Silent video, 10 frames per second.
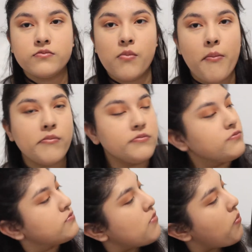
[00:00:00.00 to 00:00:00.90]
Now for the
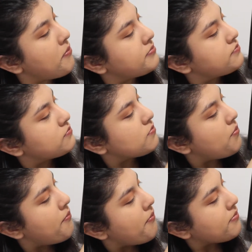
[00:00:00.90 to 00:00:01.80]
start of the show, we're going to go
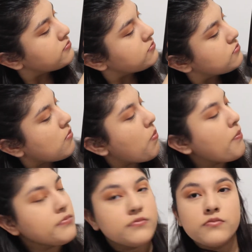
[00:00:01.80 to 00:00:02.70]
in with a lid